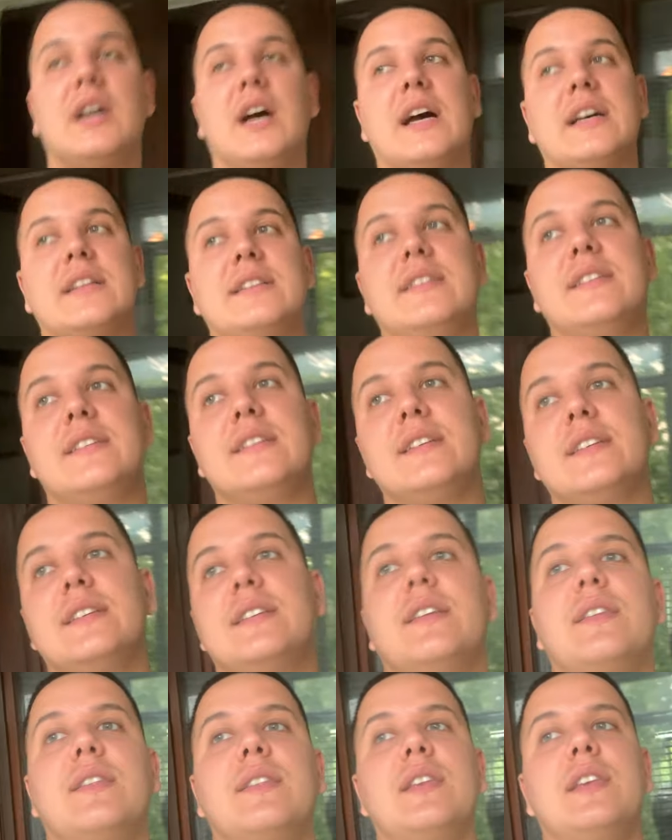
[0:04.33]
I
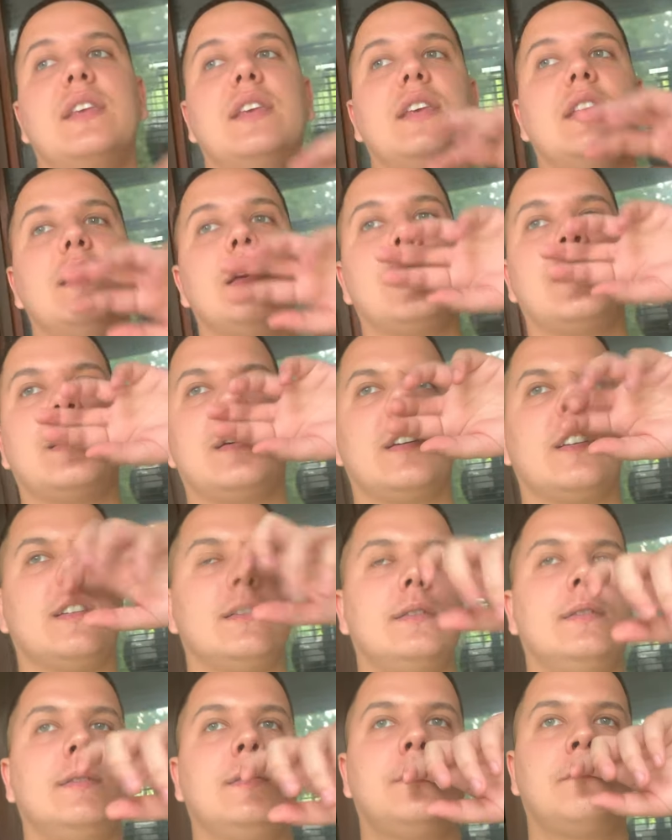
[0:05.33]
did the
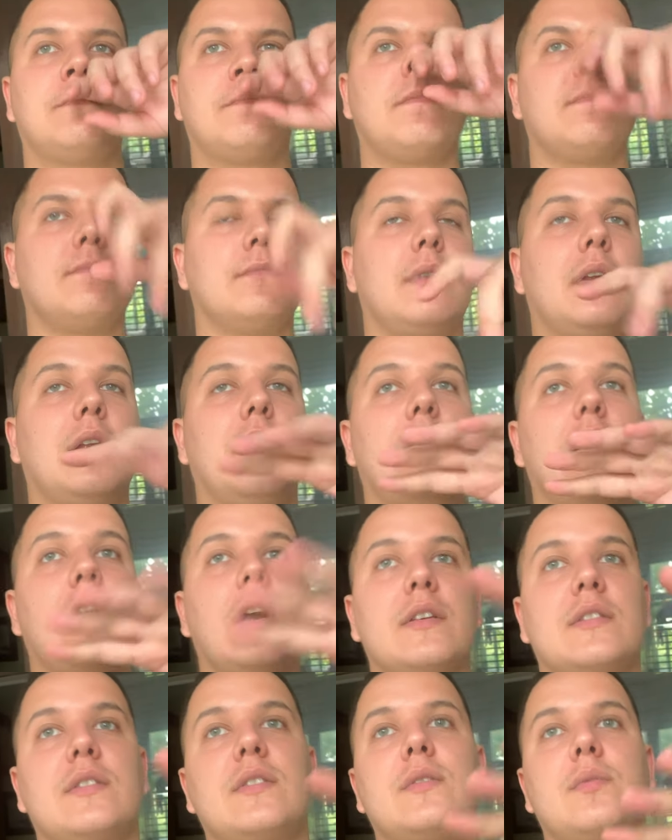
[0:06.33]

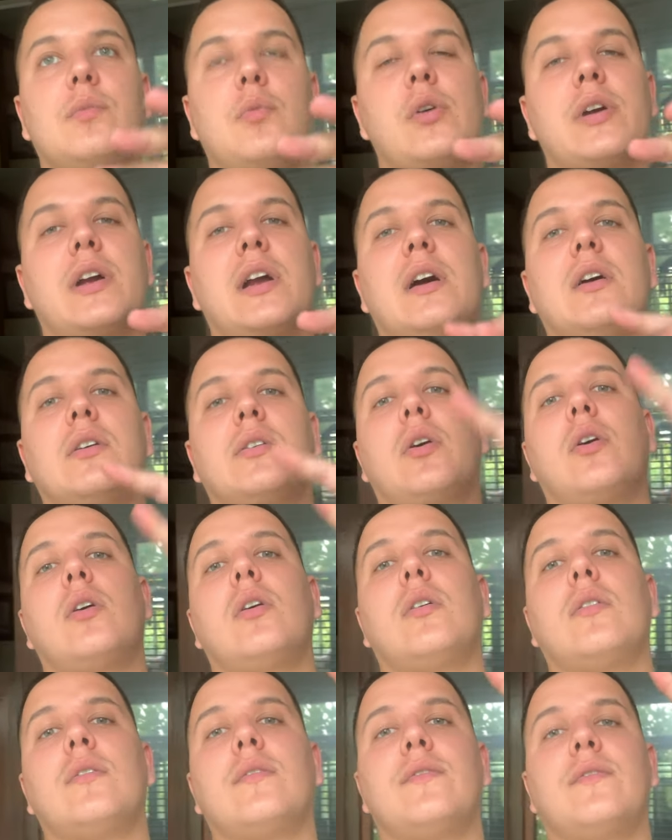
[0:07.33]
last workout
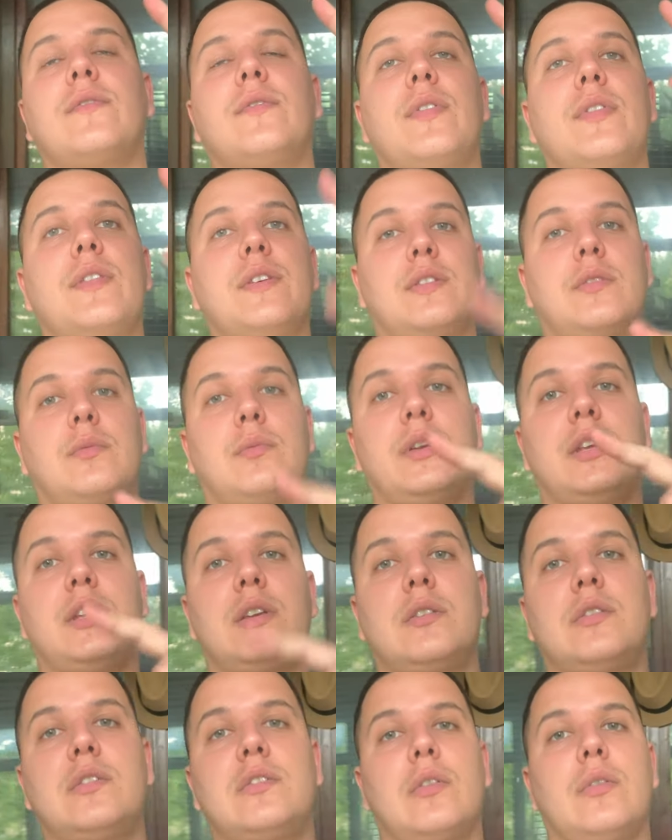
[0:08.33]
of this
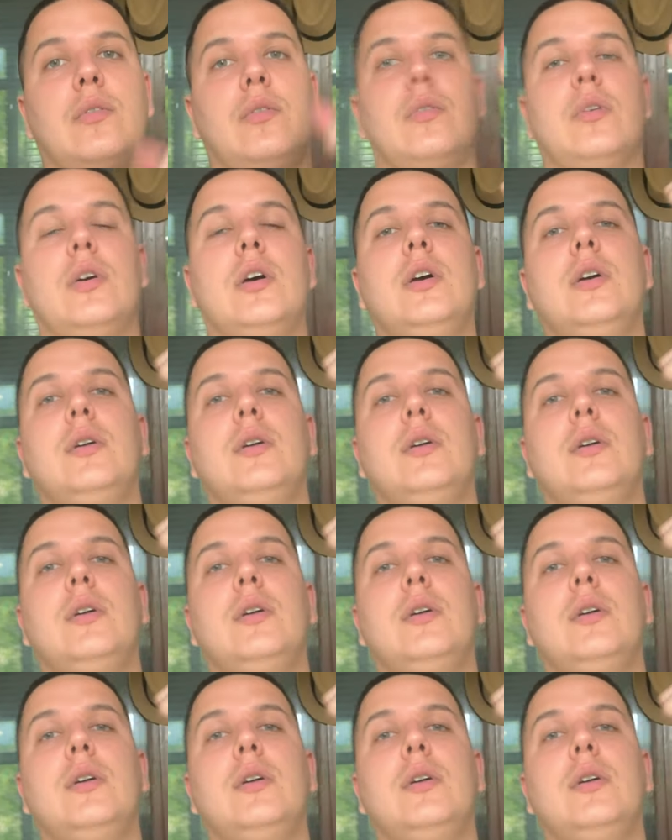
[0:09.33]
week, so